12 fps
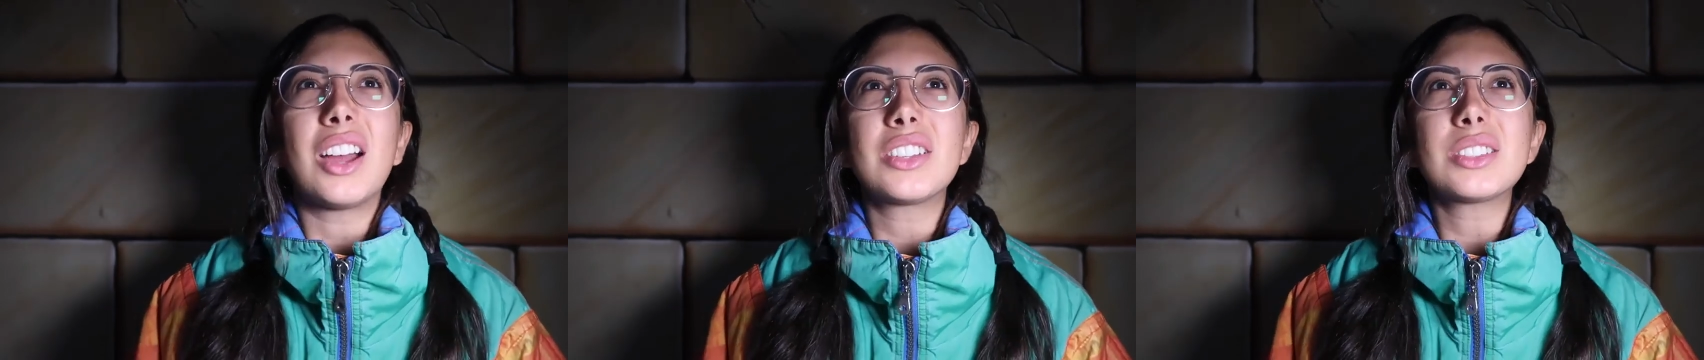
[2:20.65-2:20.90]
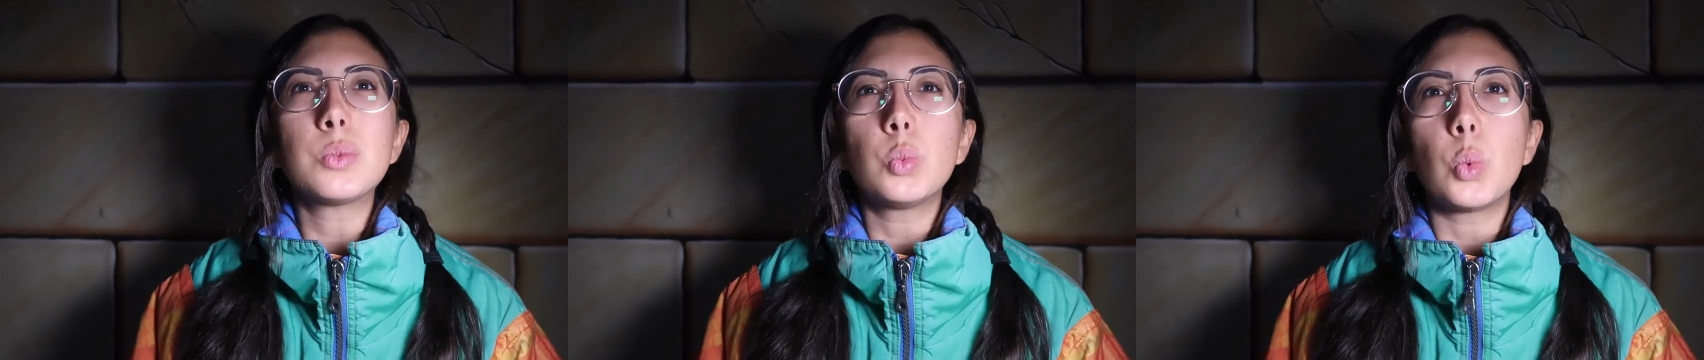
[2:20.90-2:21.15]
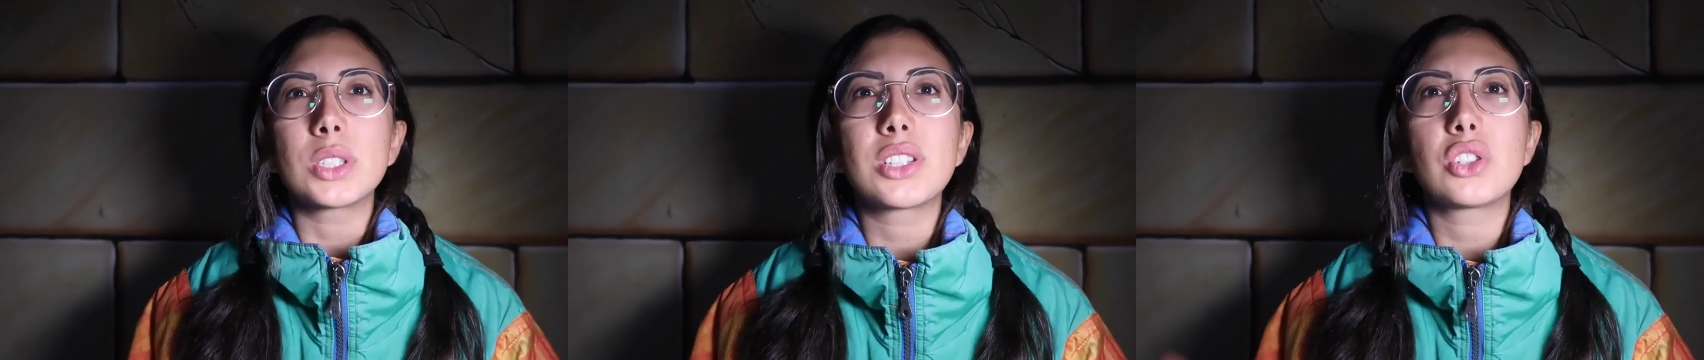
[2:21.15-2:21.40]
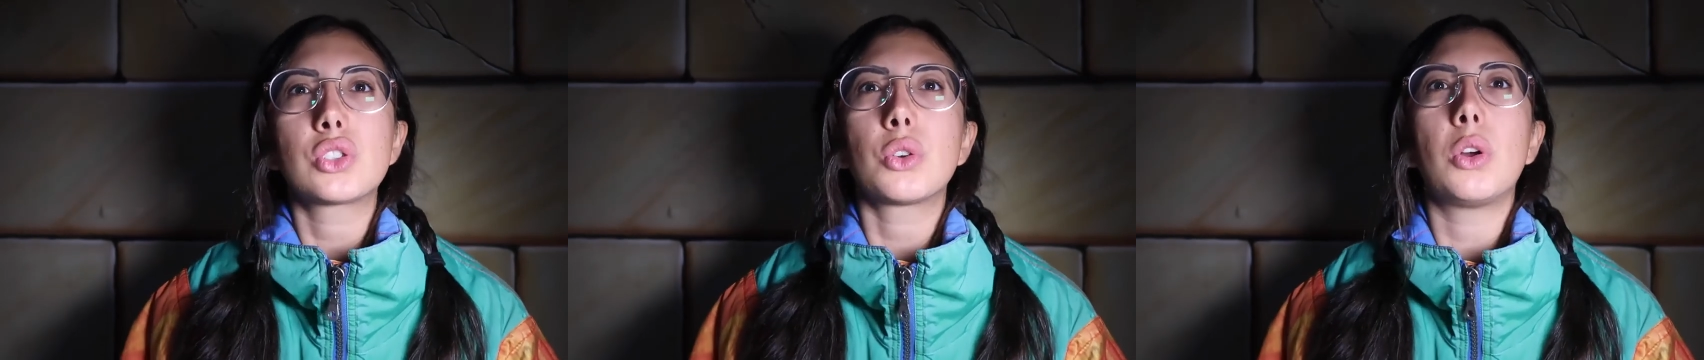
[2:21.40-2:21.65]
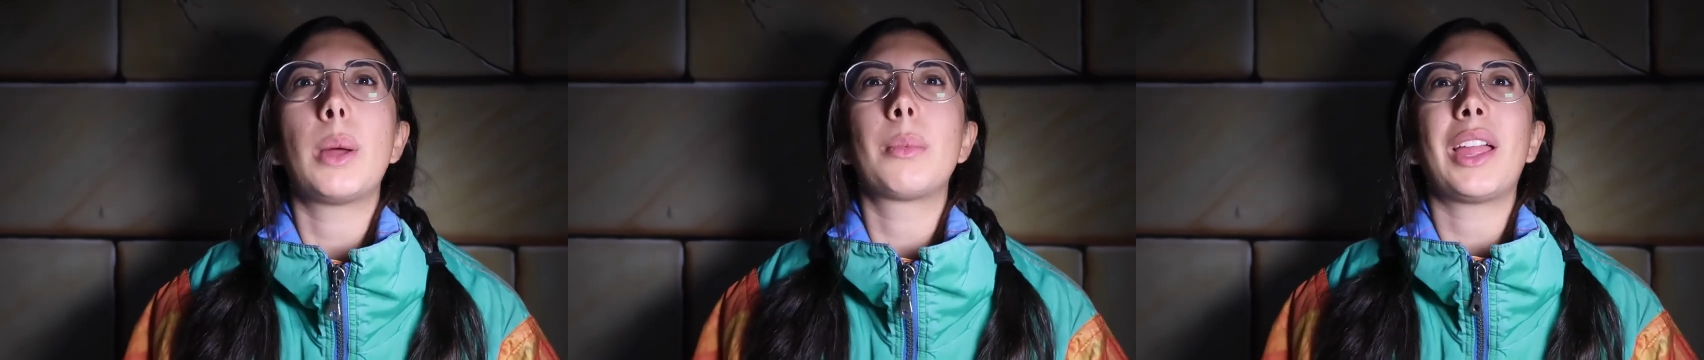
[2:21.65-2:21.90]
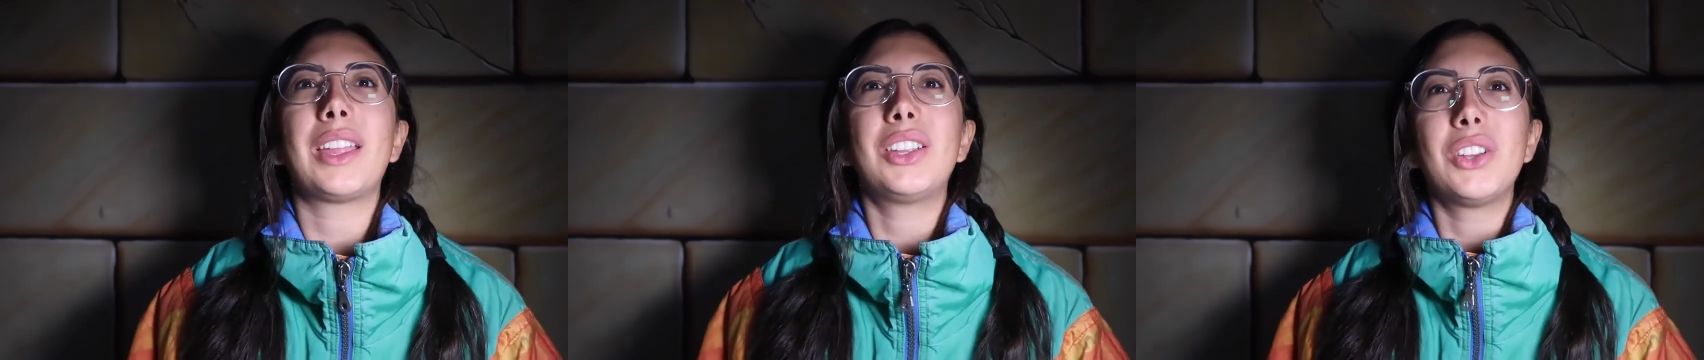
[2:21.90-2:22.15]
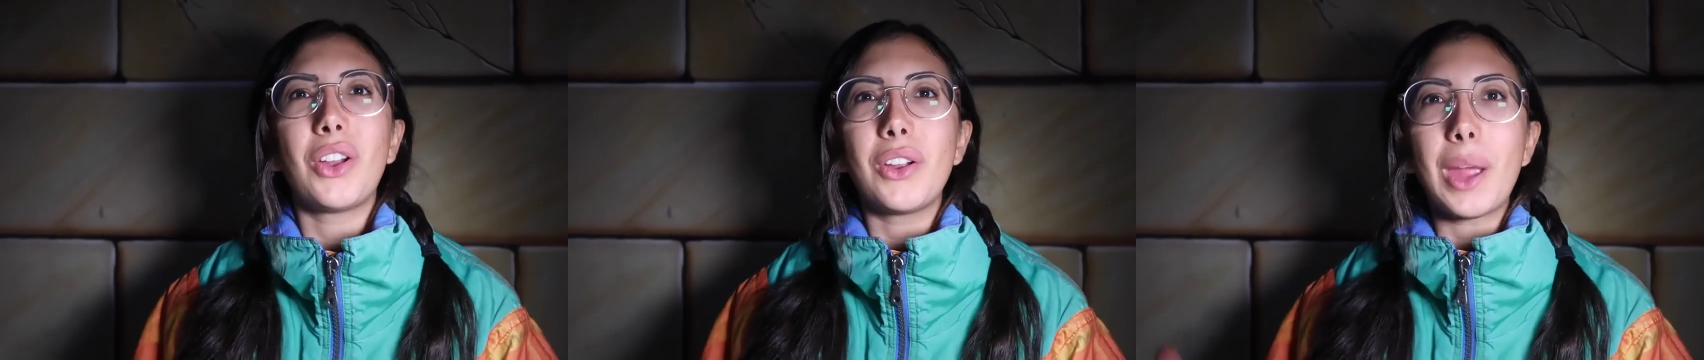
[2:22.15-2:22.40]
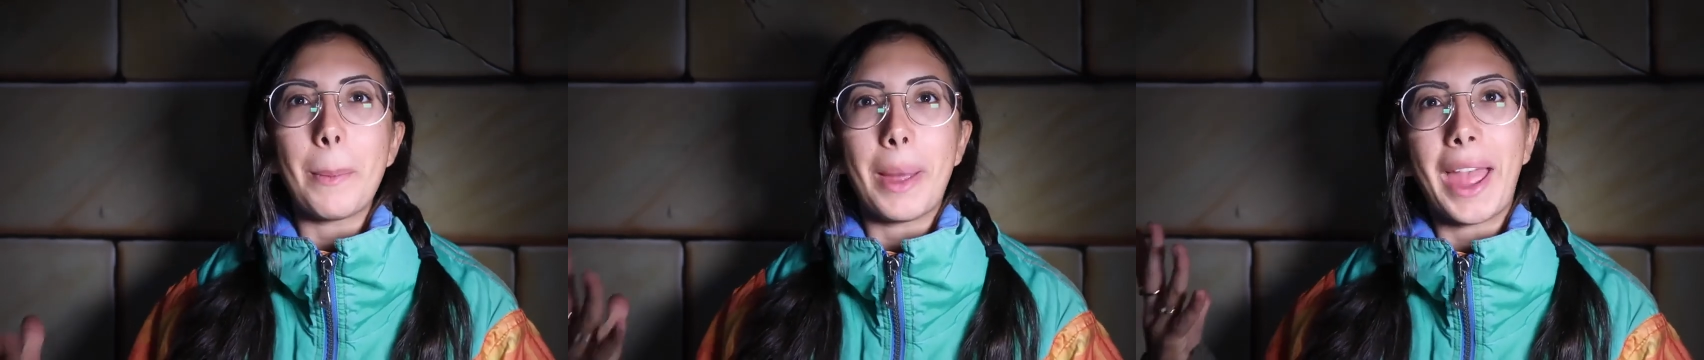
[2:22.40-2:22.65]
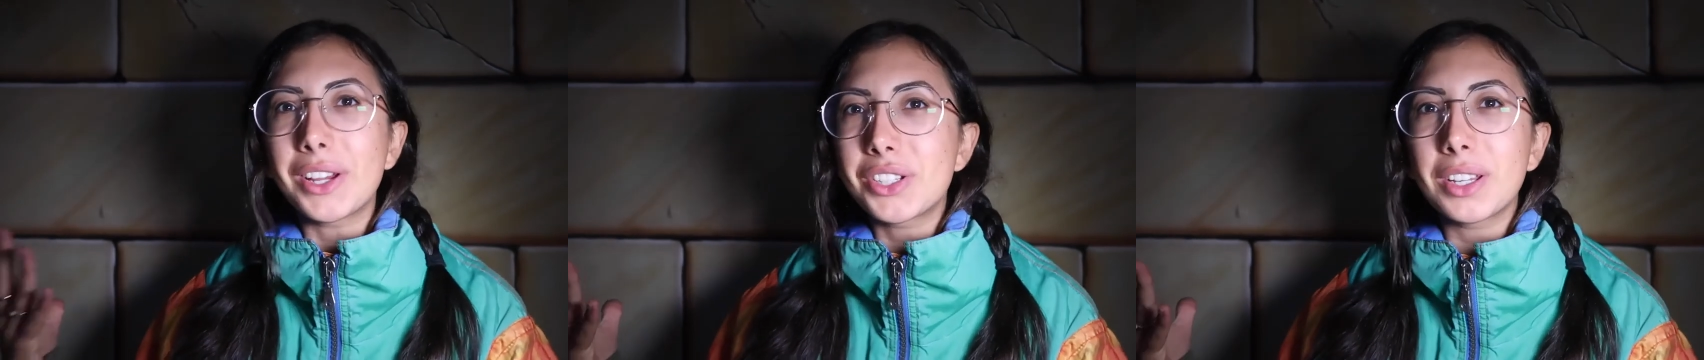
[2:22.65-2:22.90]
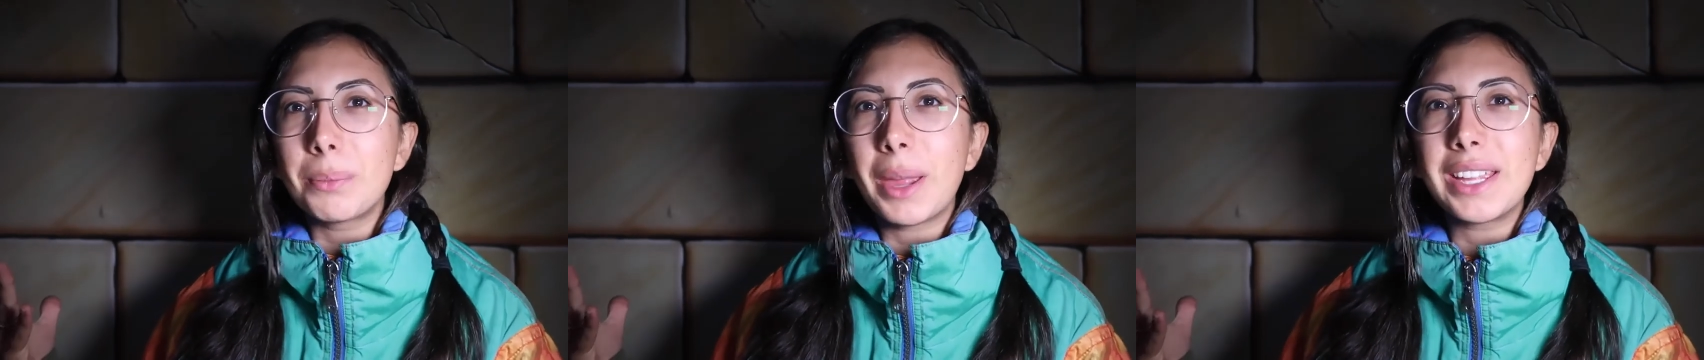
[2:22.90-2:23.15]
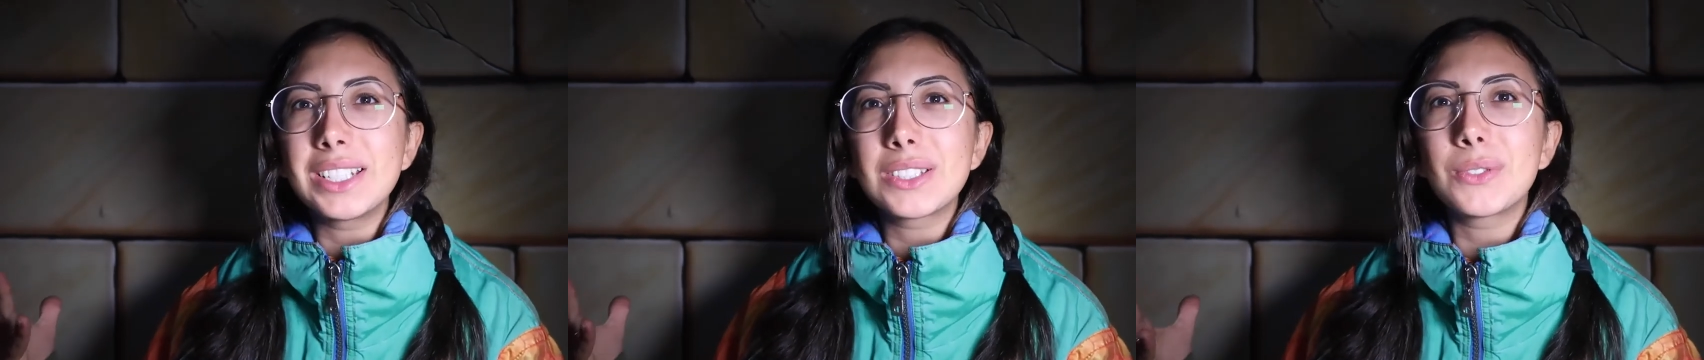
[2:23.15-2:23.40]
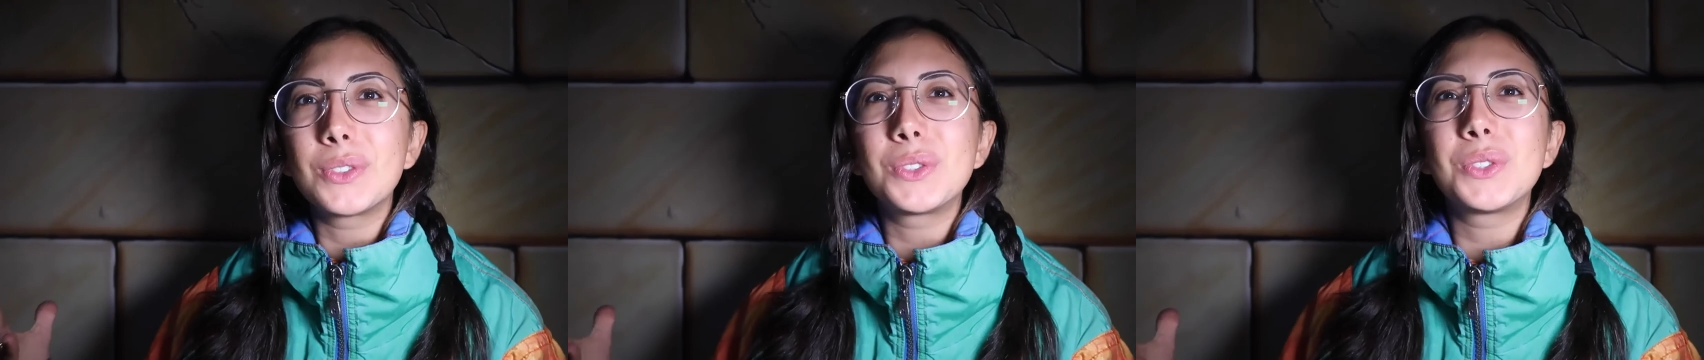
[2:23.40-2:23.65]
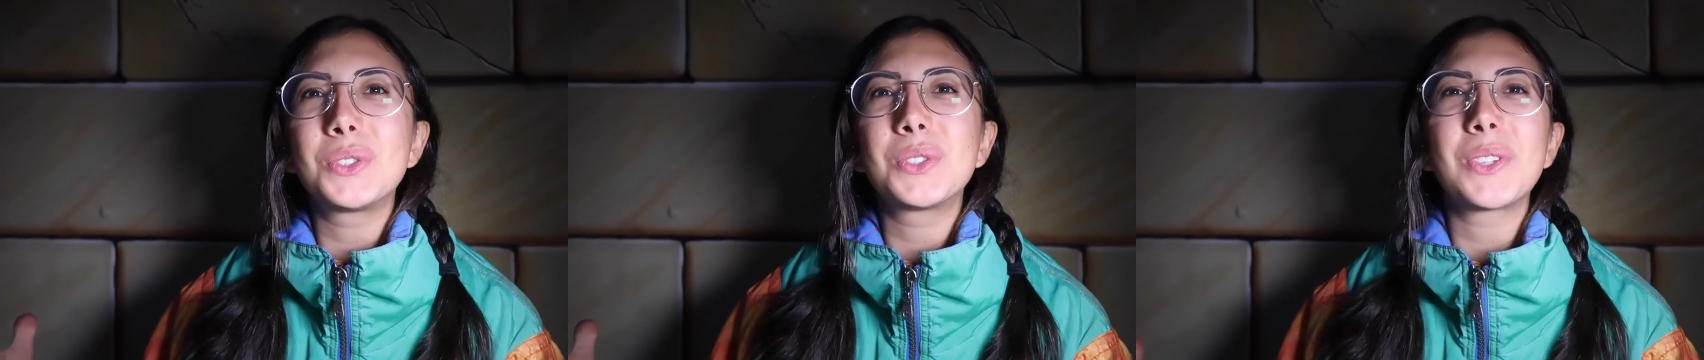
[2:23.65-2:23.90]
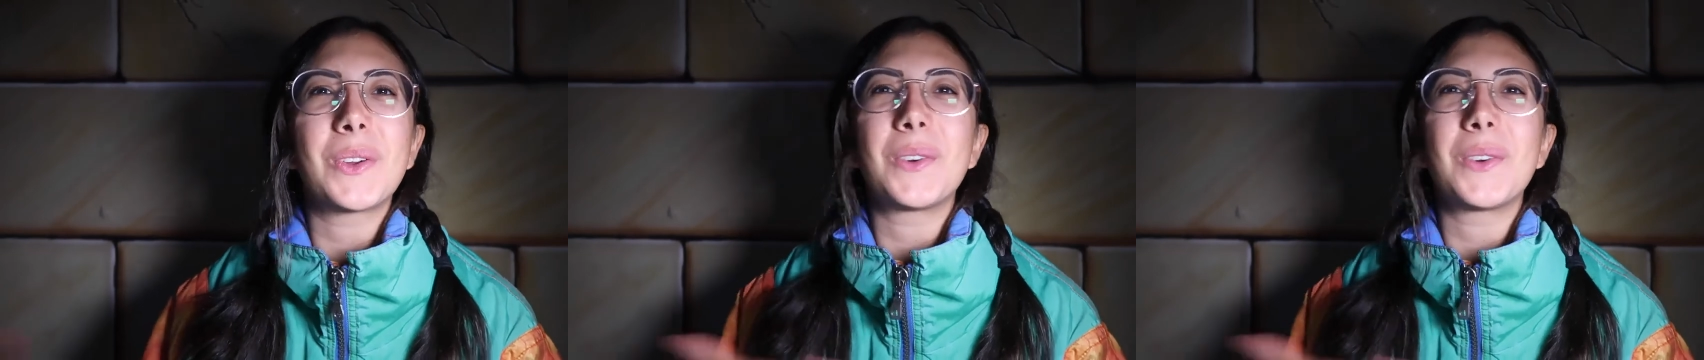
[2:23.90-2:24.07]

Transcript: I just wasn't sure. I'm like, you know, am I actually peaceful?